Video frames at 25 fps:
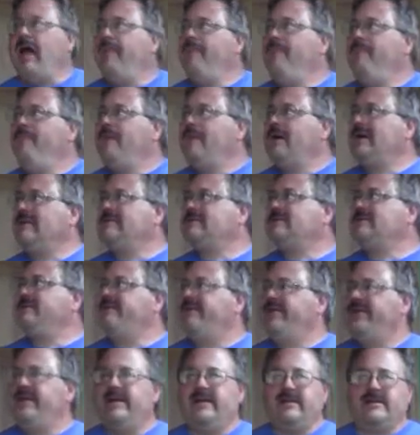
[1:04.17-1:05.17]
I must
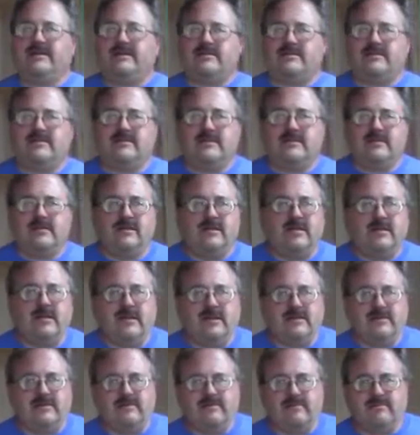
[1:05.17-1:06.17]
have hit
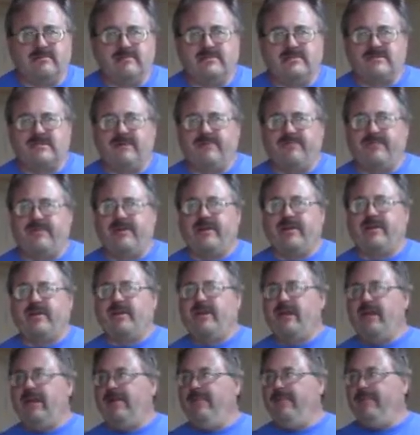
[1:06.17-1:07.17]

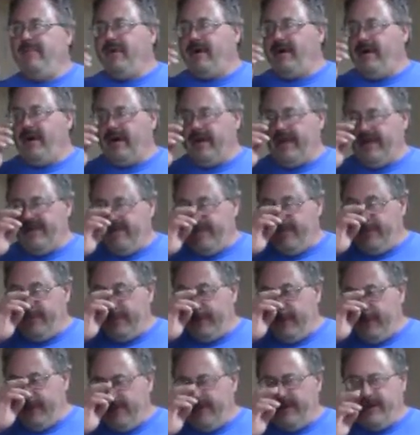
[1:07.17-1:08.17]
something in behind
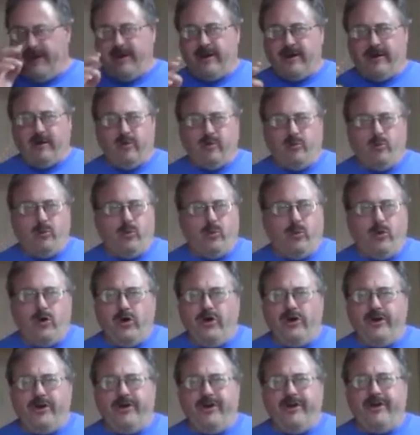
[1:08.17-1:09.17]
the
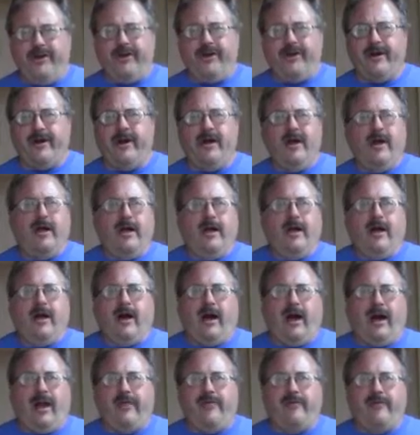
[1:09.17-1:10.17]
wood,
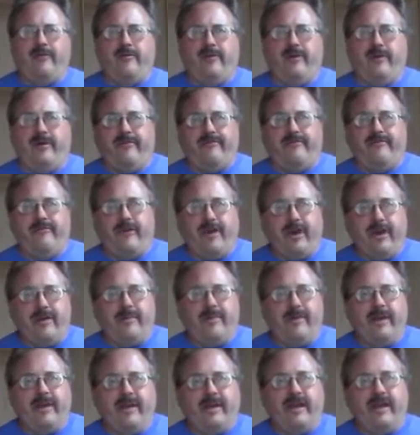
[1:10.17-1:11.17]
either a
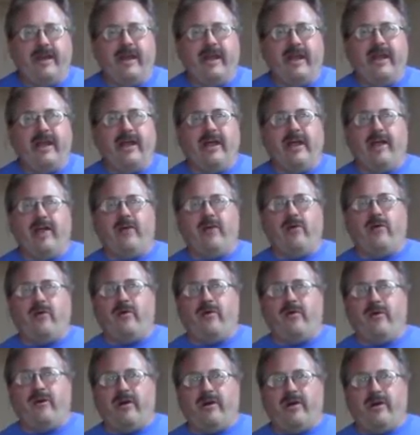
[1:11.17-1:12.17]
framing nail
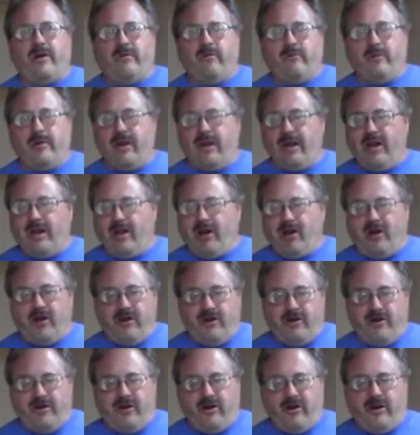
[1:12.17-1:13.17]
or a really
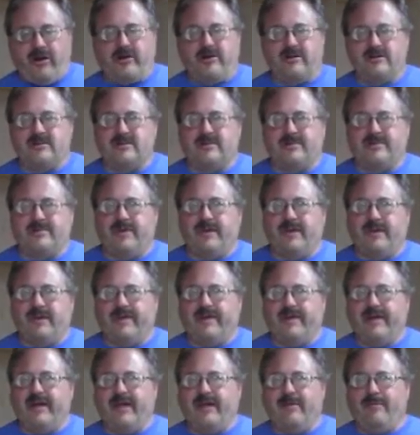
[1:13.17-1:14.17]
hard knot or something
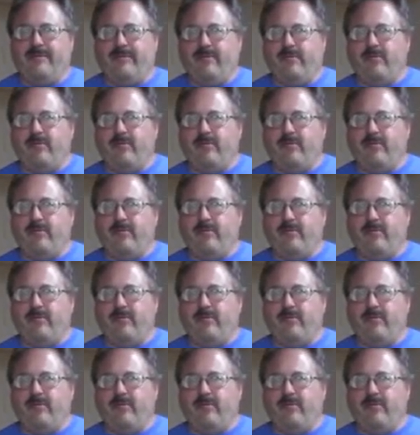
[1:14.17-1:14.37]
like that.